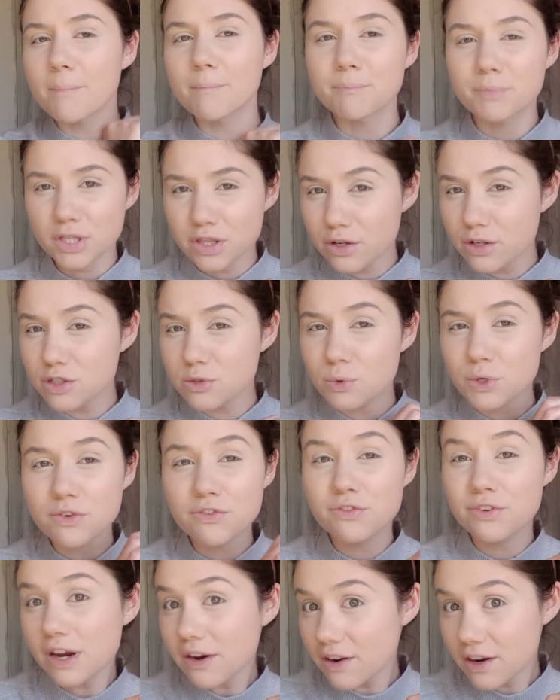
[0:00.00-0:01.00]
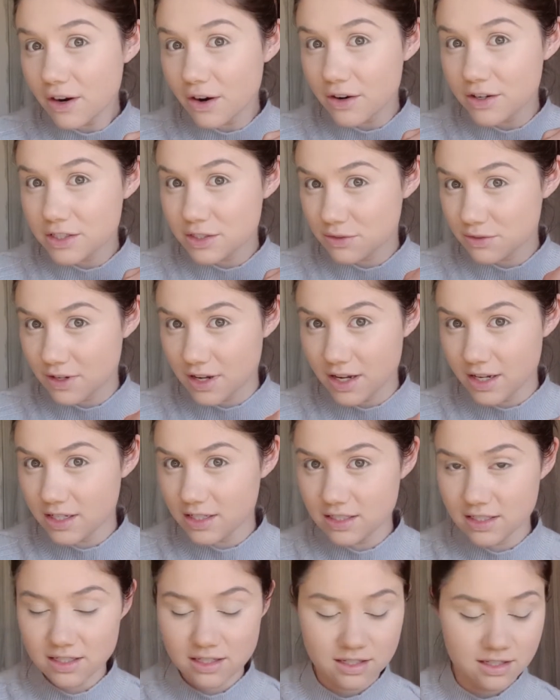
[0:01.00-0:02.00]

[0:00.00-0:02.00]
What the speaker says: But those were very hard to find.